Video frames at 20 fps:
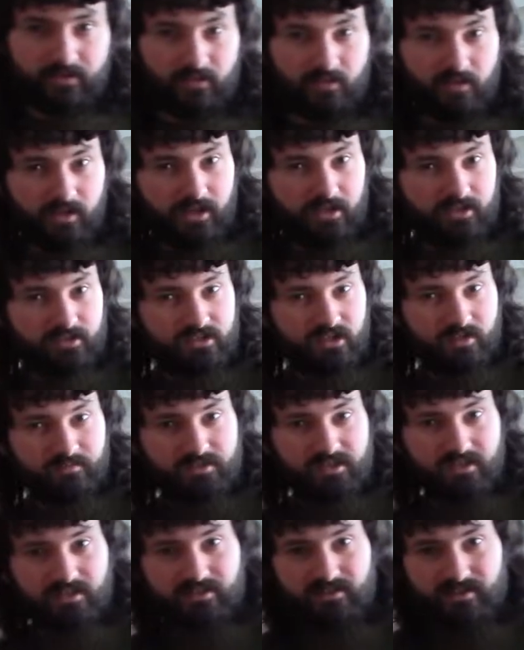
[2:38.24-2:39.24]
in
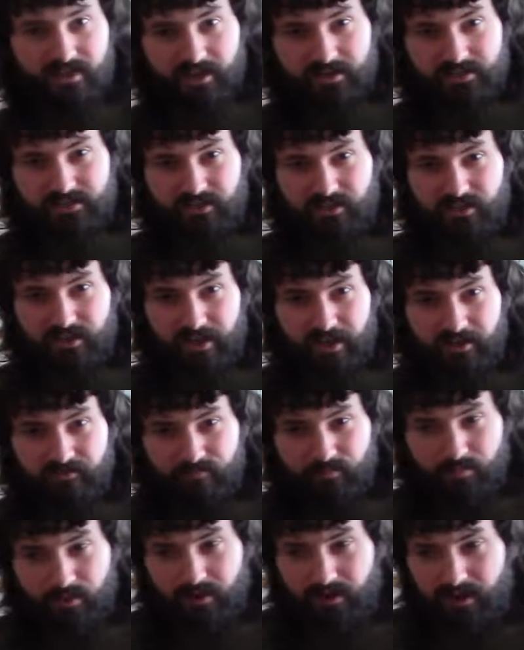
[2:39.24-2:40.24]
terms of the next thing I
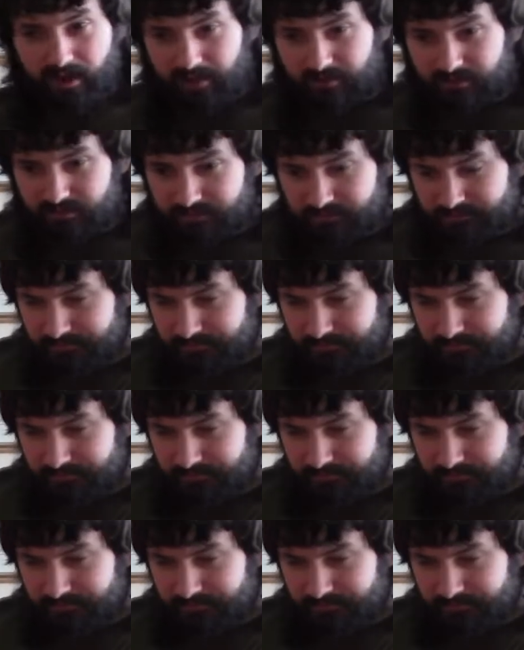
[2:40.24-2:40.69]
have planned,